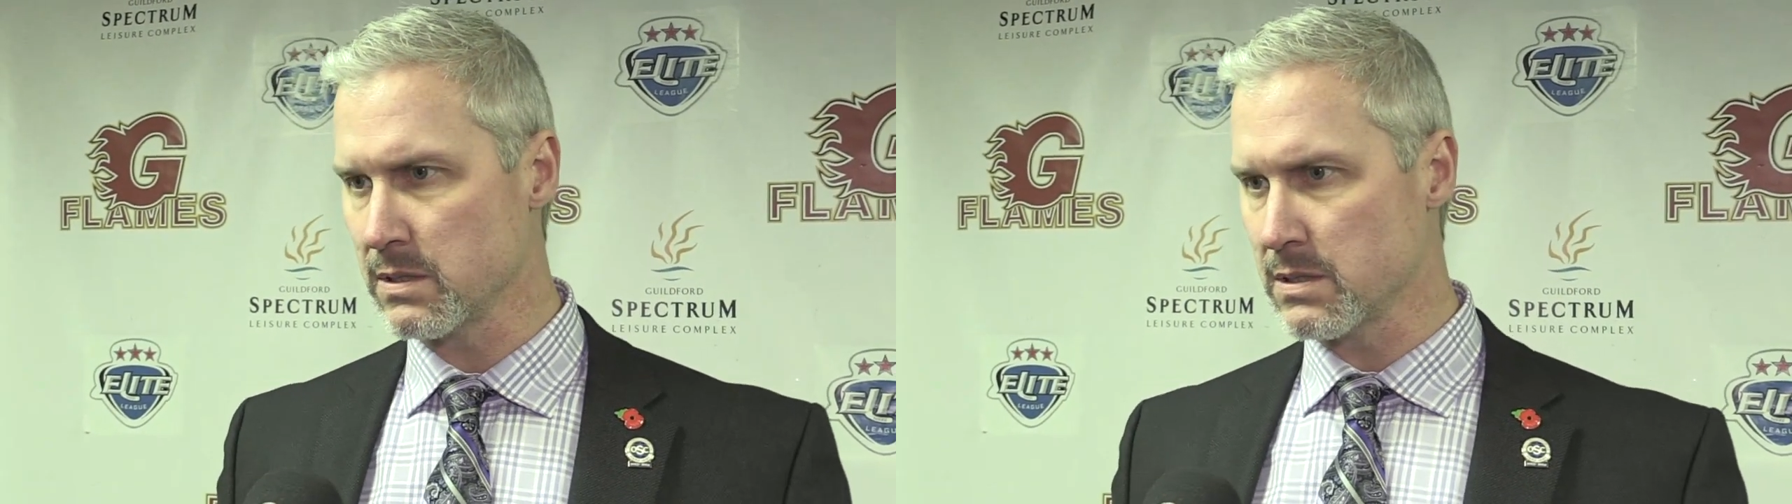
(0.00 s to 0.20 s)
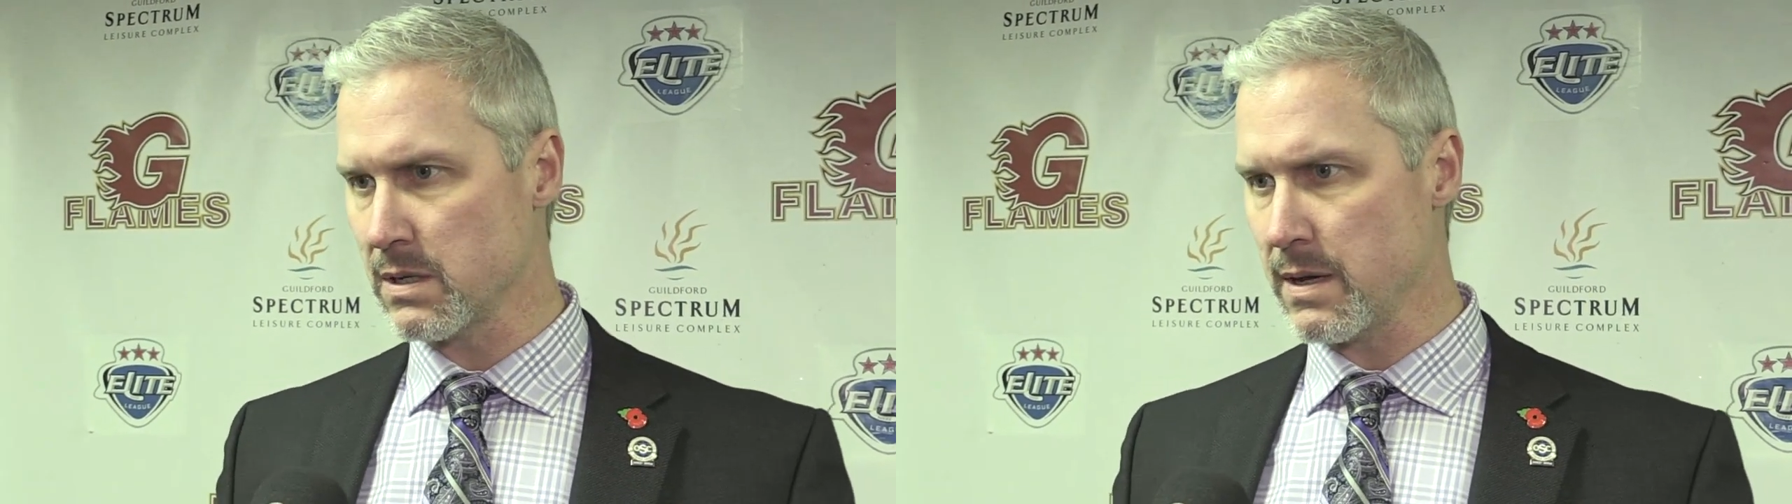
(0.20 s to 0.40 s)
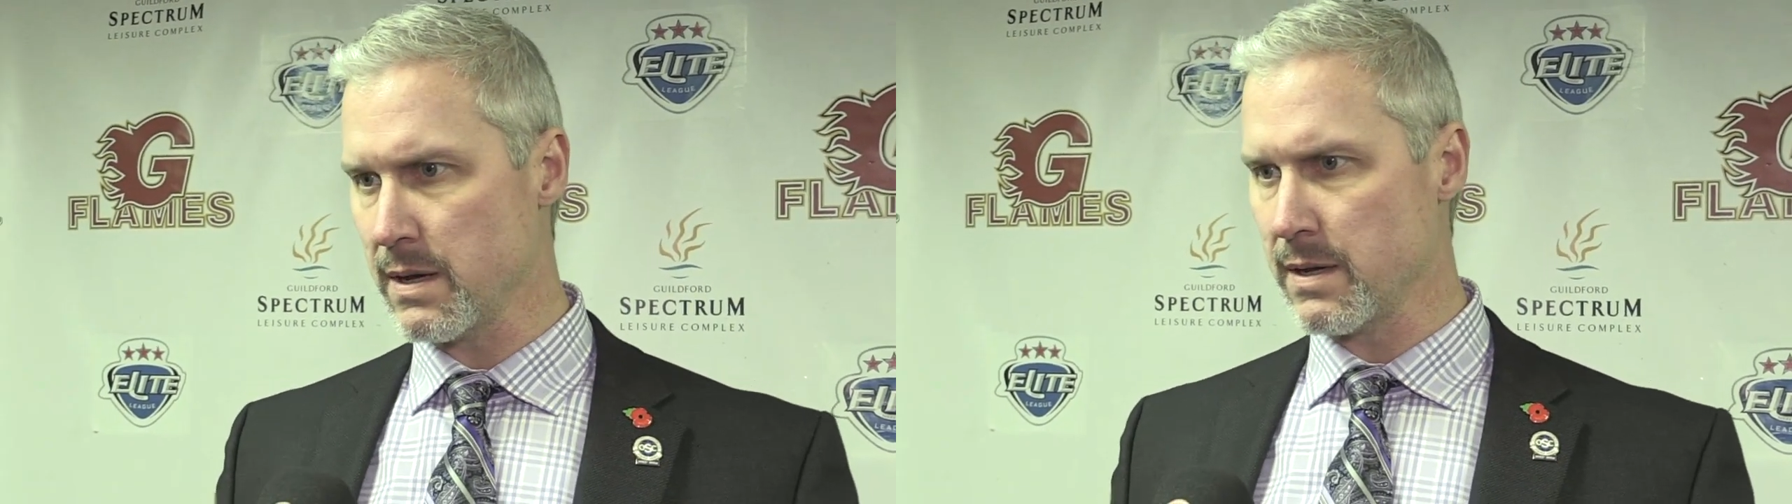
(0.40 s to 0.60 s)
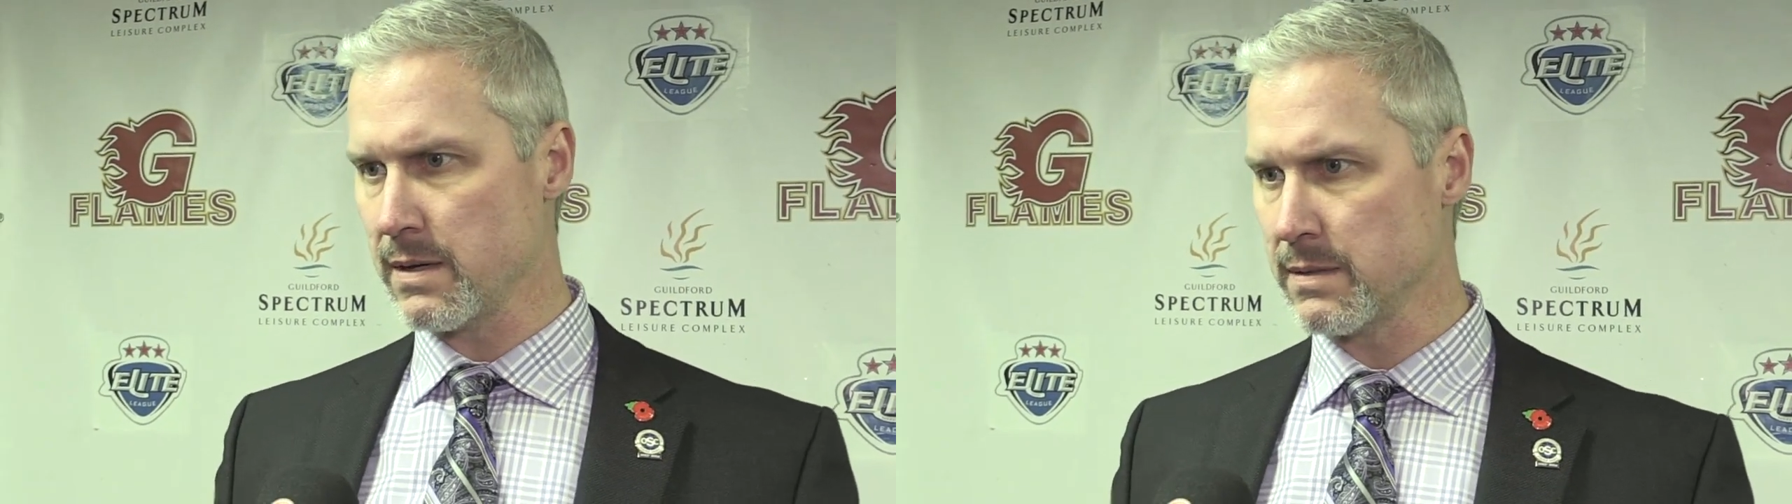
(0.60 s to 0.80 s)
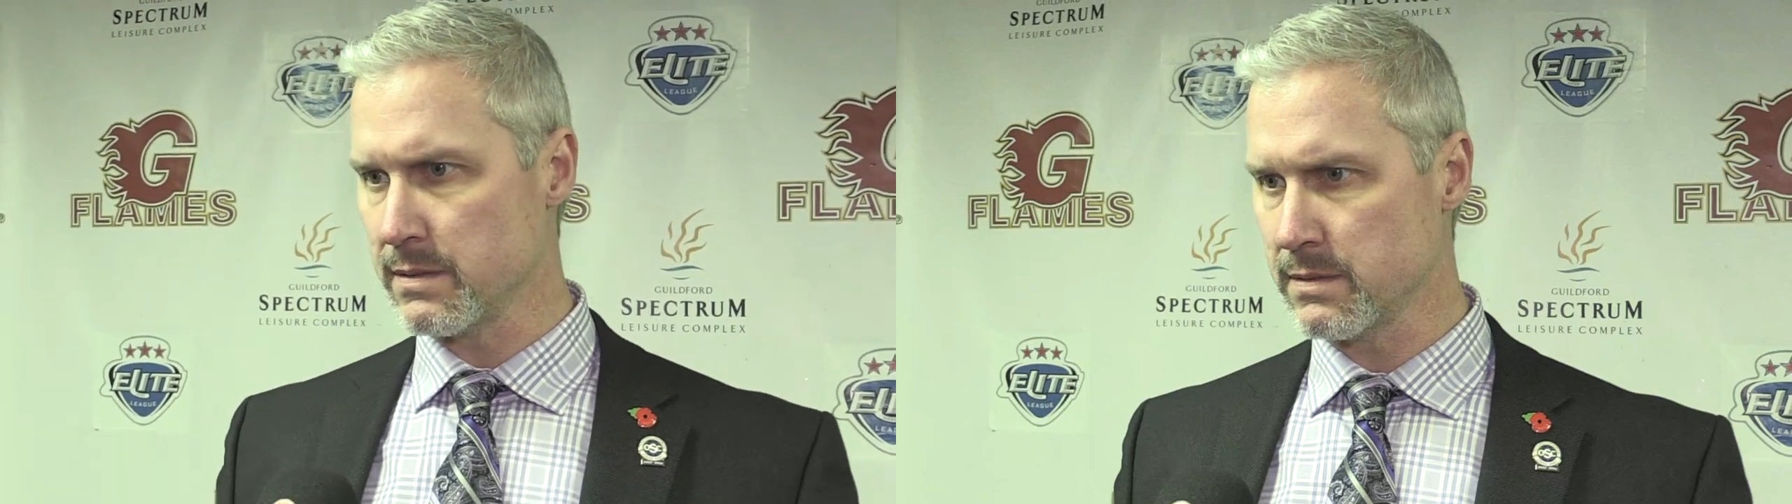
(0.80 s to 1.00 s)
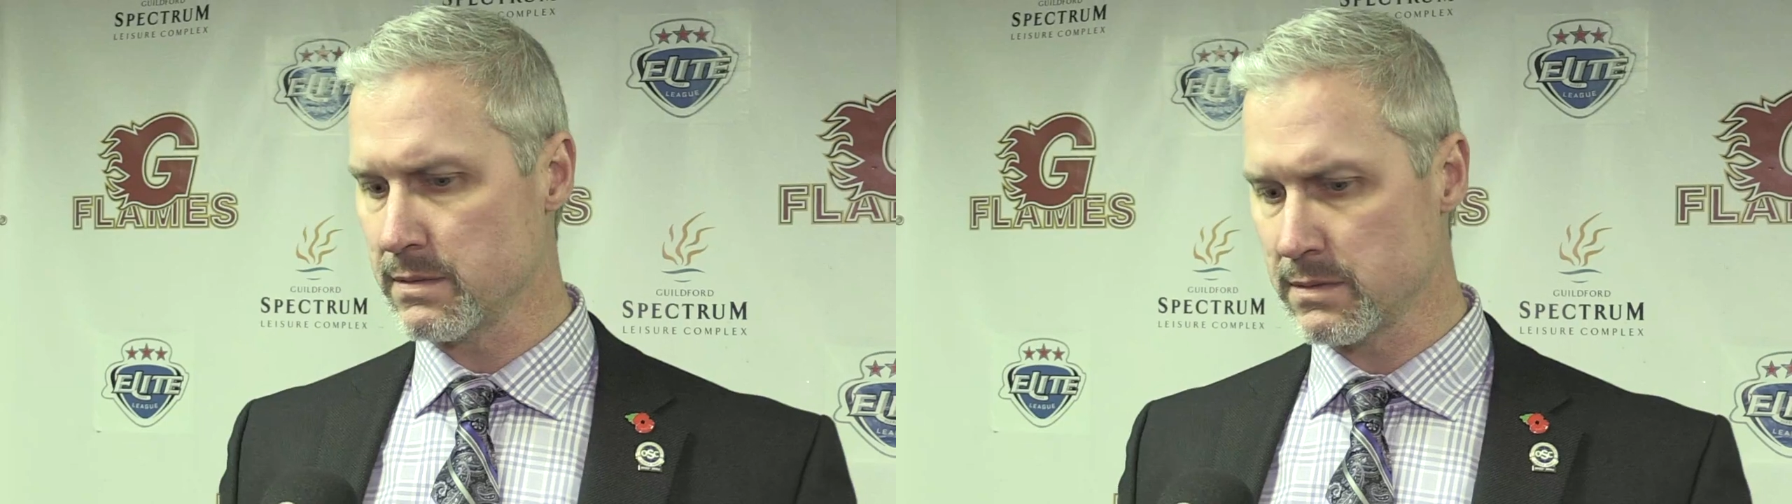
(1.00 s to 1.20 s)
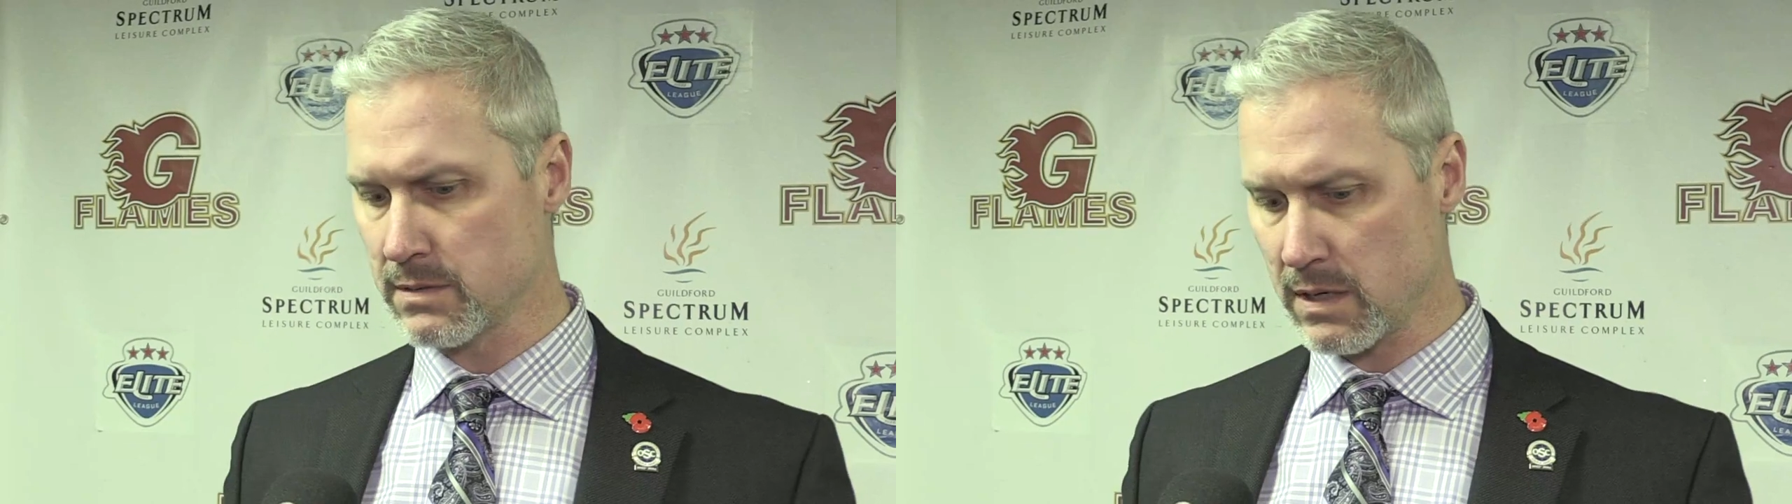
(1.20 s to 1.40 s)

It's uh, it's